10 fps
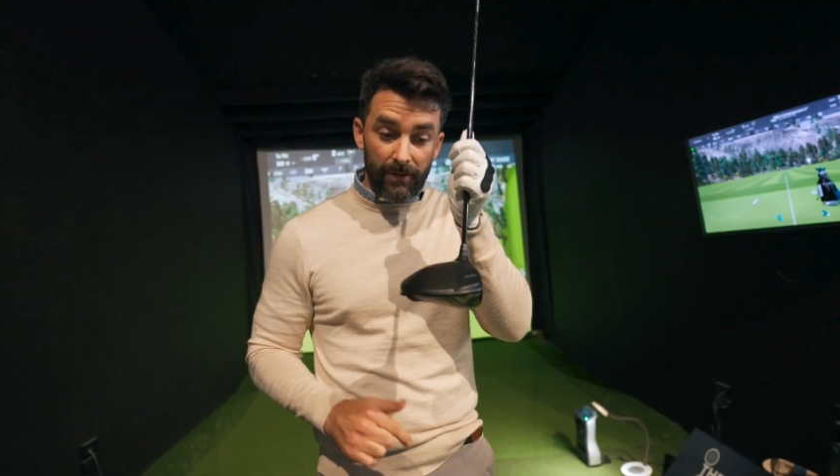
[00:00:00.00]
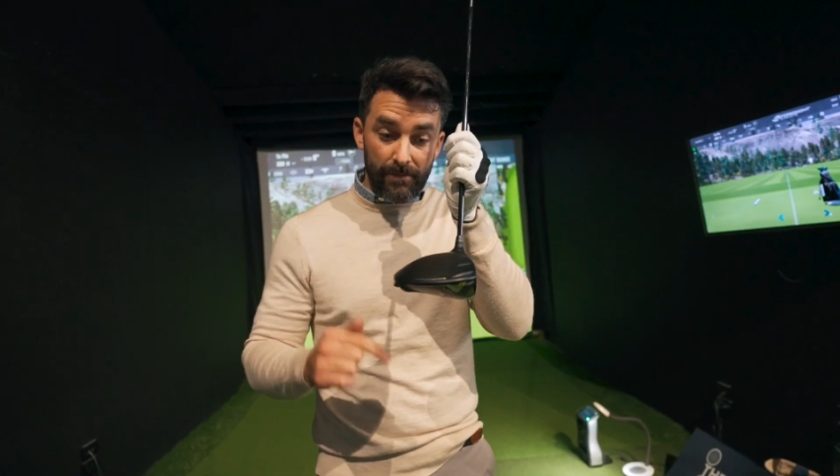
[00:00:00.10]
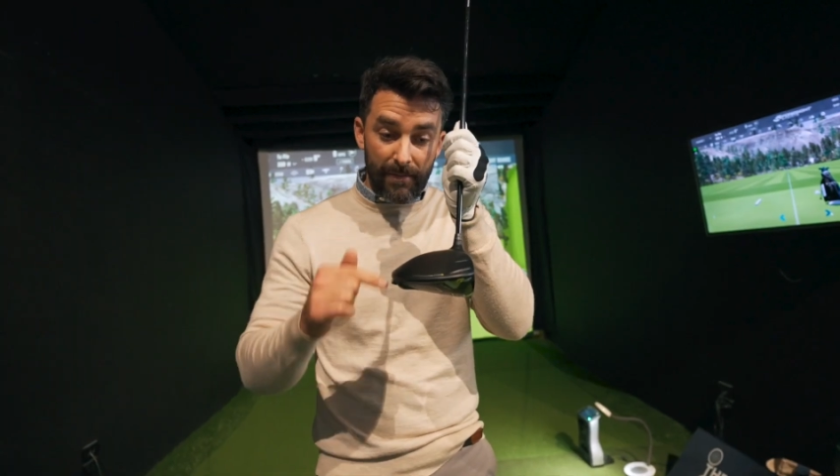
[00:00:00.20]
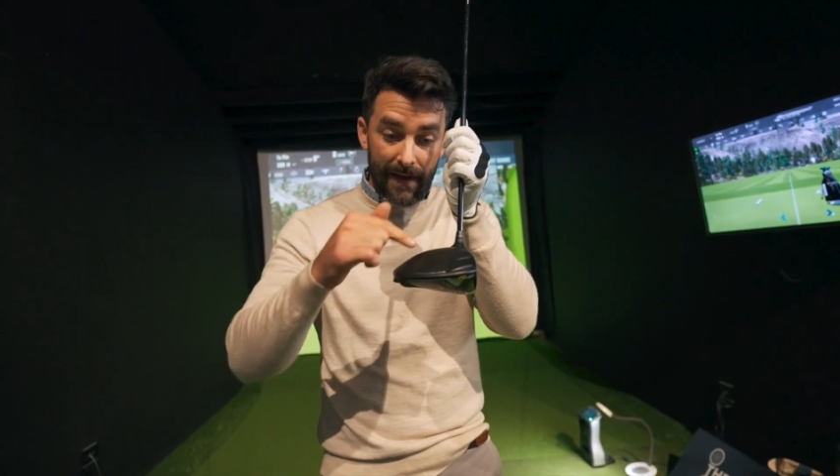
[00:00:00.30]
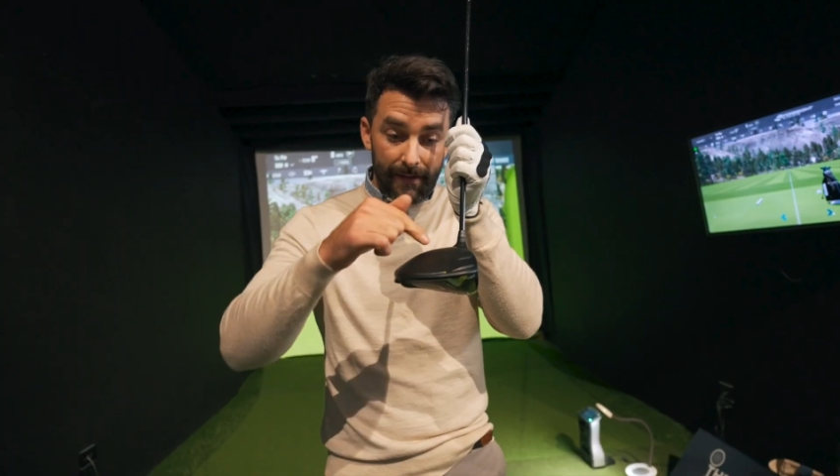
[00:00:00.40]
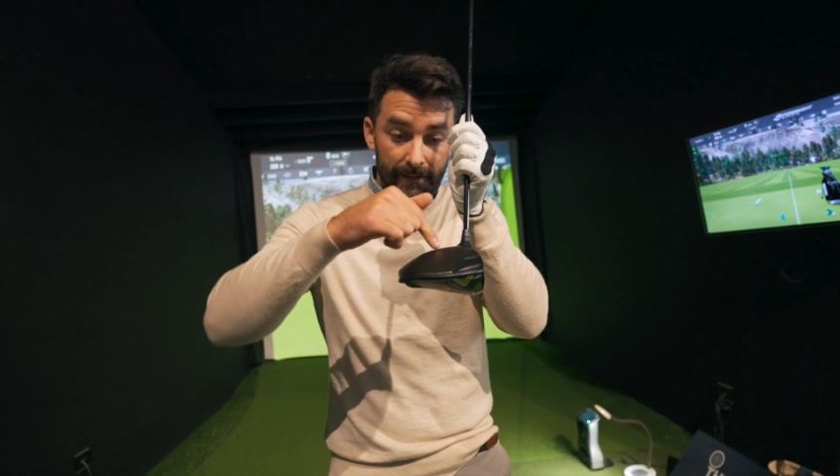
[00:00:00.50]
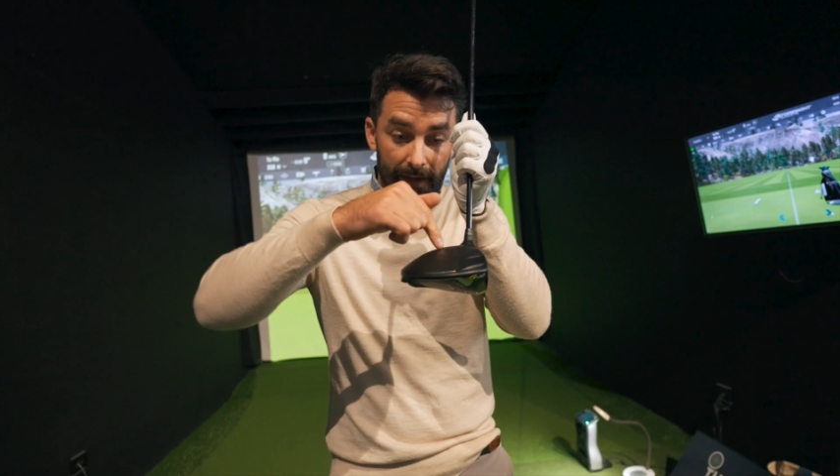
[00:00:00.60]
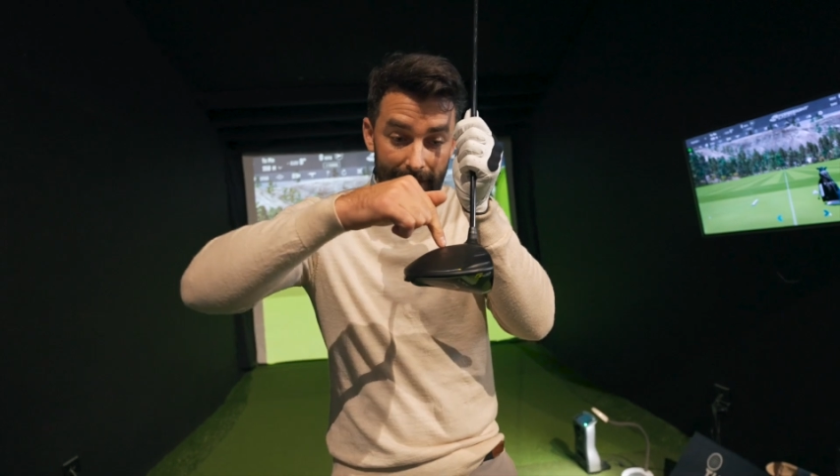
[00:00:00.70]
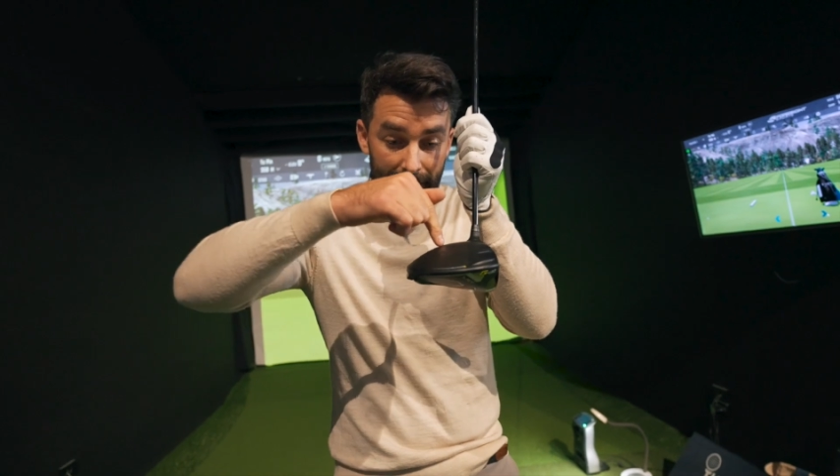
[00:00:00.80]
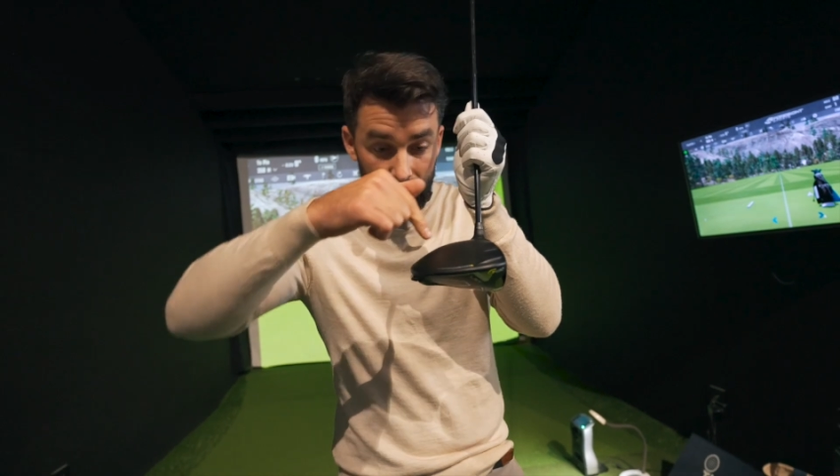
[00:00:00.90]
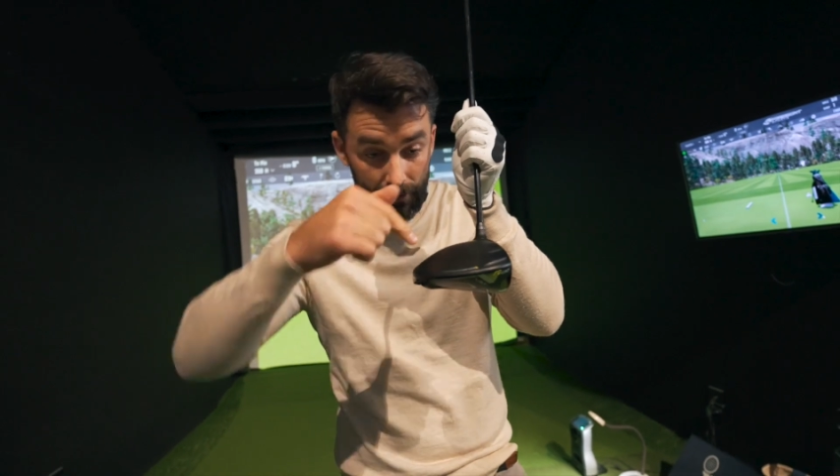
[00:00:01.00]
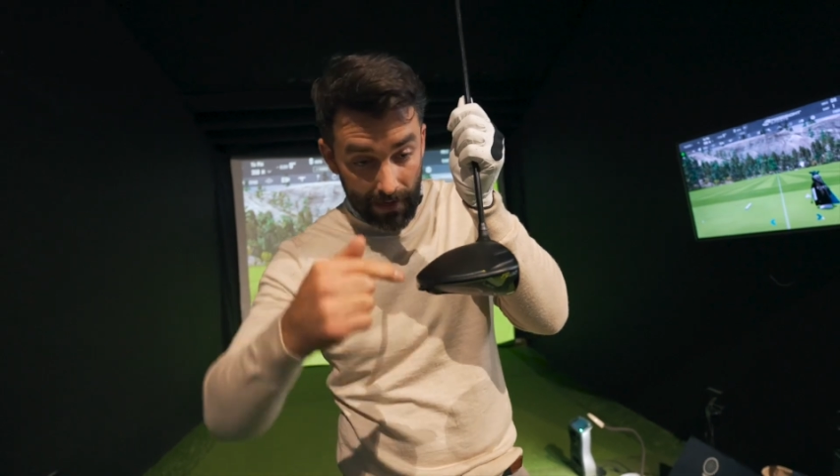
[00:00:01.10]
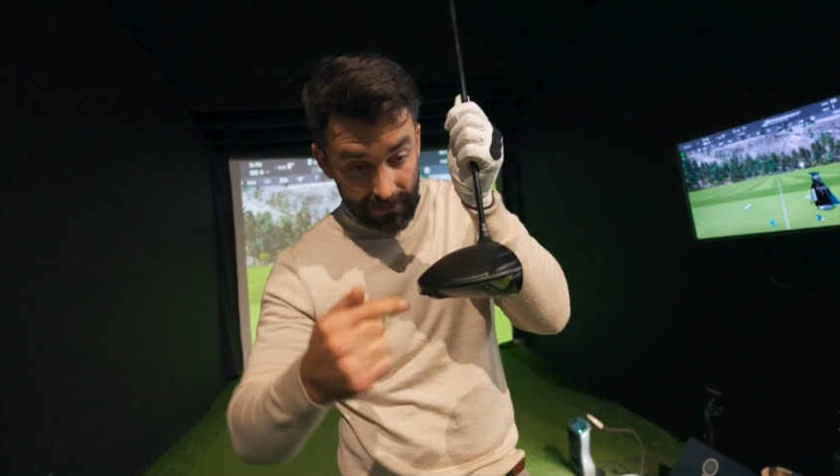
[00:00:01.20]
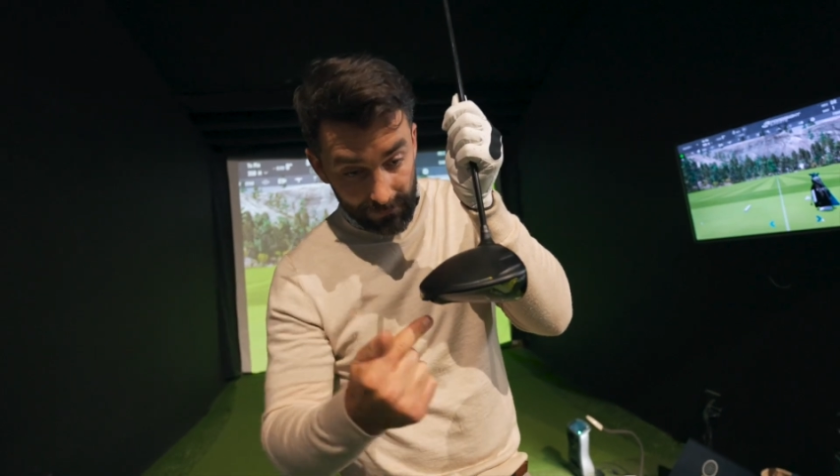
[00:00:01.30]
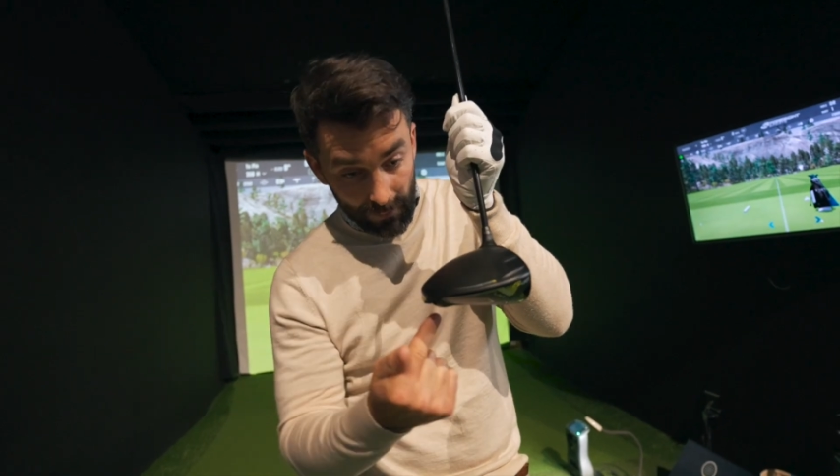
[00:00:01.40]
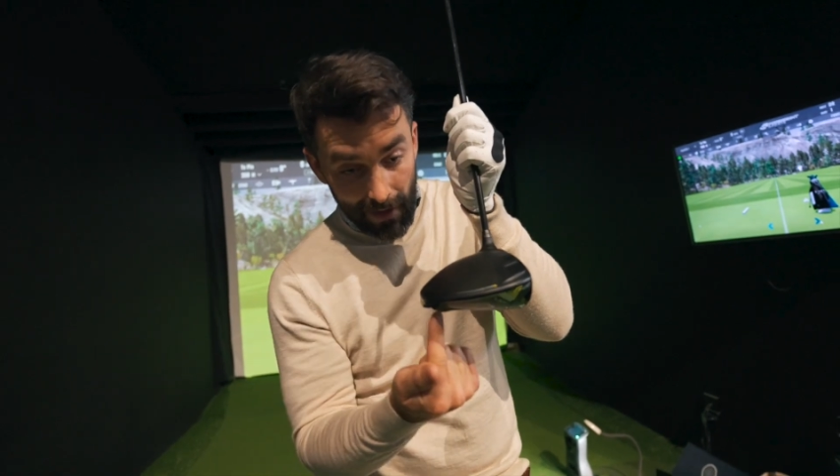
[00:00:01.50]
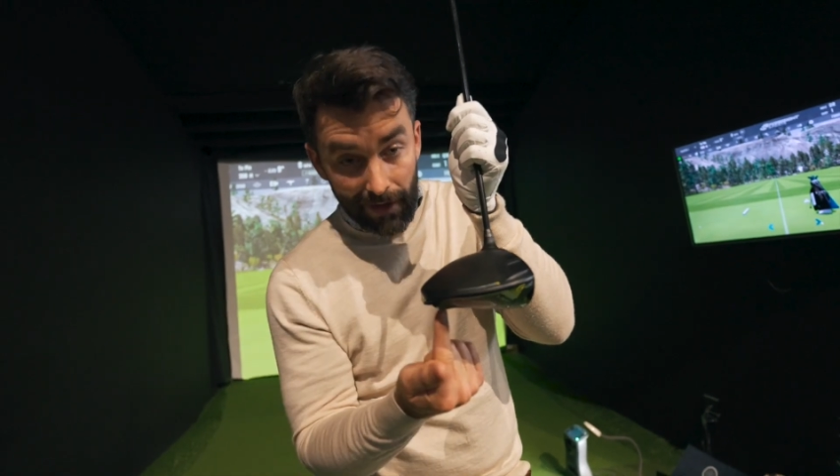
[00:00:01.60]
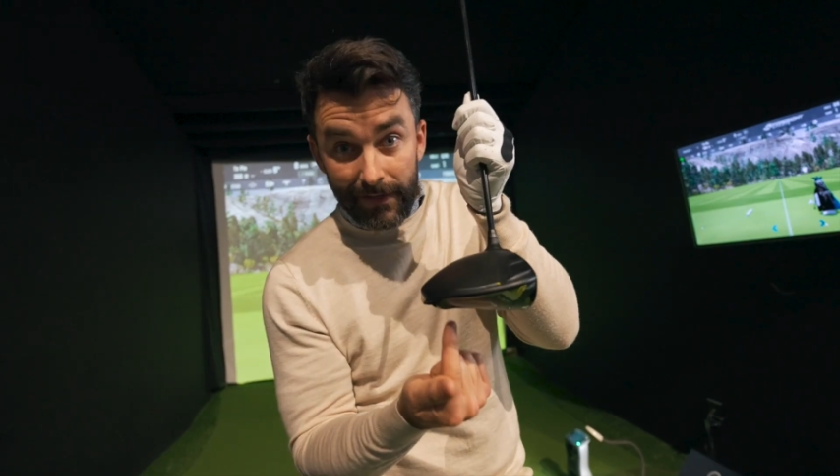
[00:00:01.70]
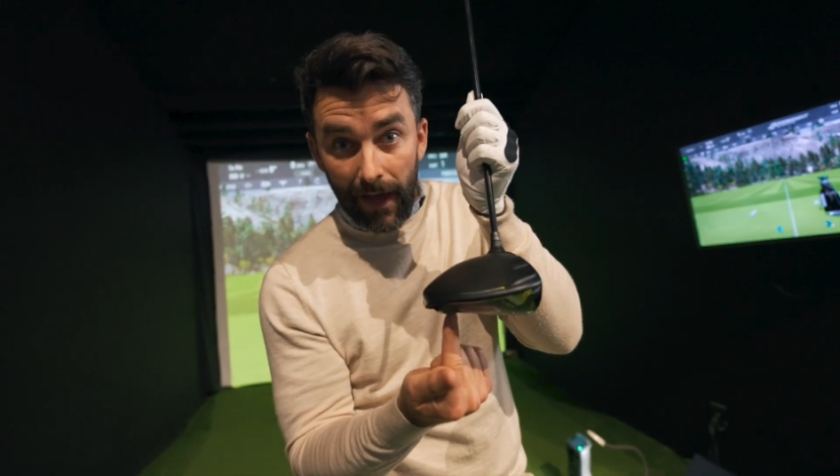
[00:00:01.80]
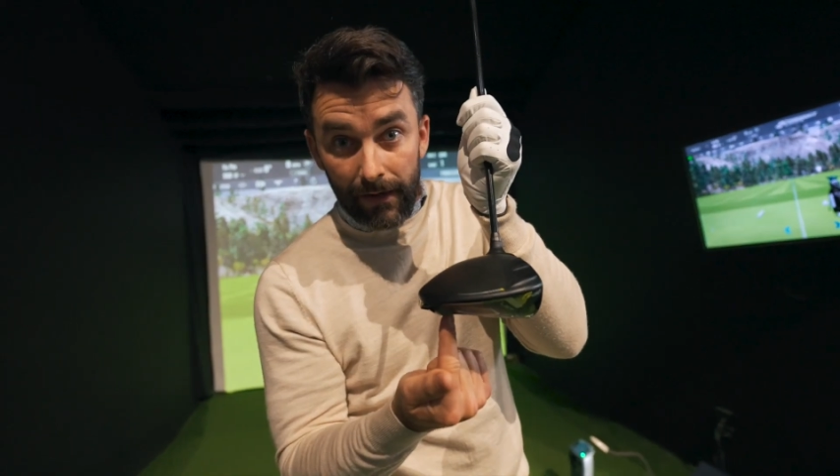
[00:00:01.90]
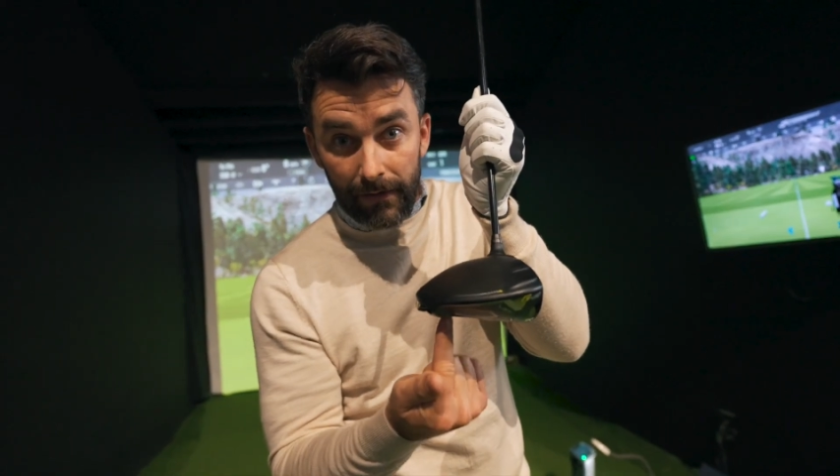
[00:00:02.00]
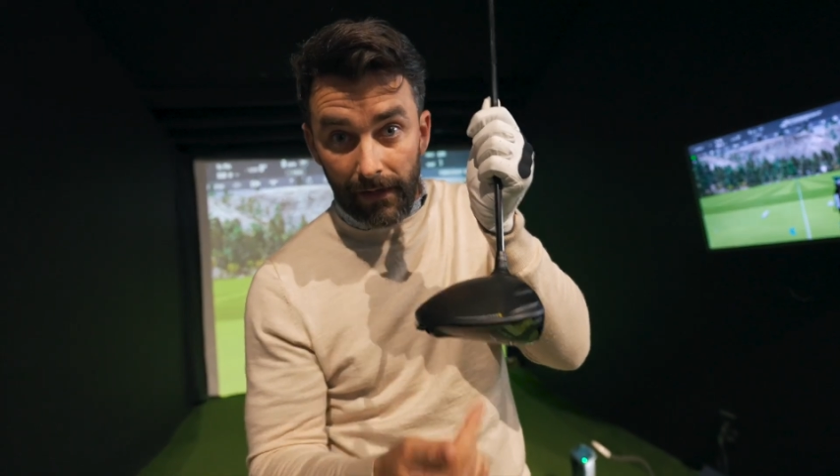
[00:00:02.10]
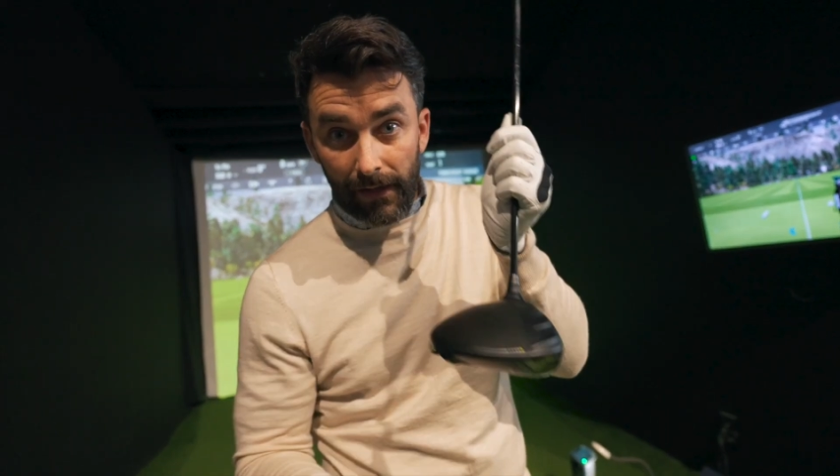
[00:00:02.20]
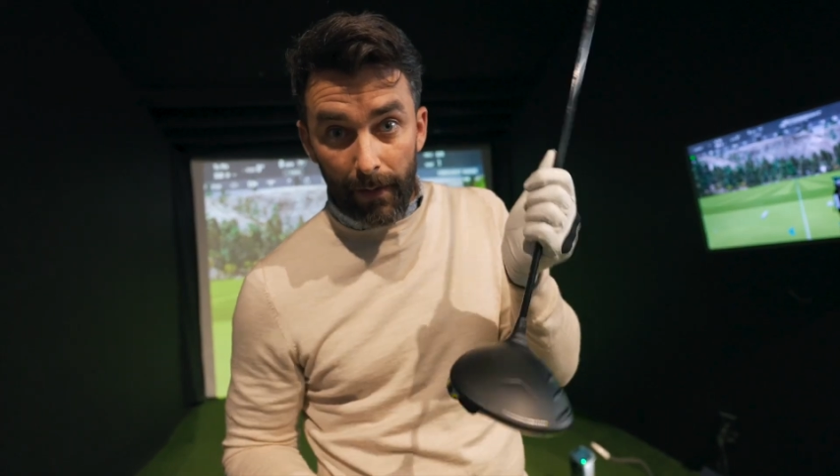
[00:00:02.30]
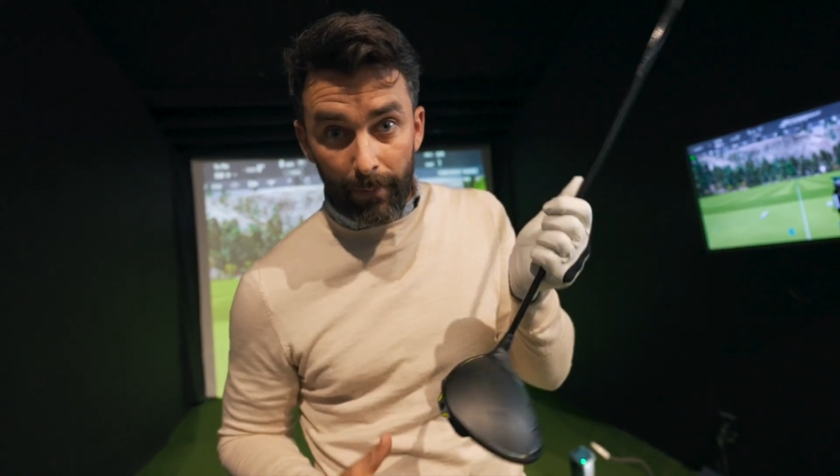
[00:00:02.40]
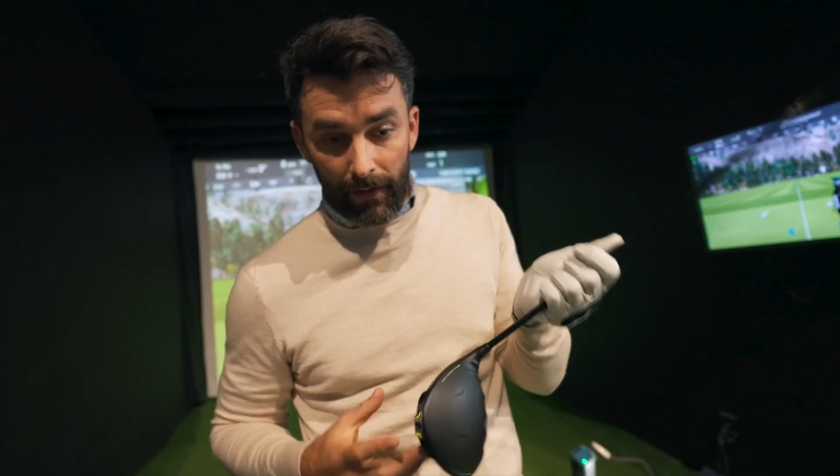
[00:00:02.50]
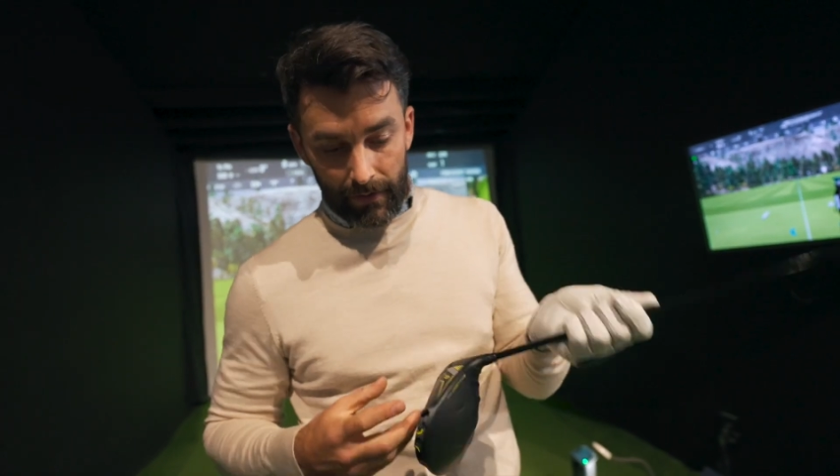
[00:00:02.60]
which means they can then transfer that to under the club.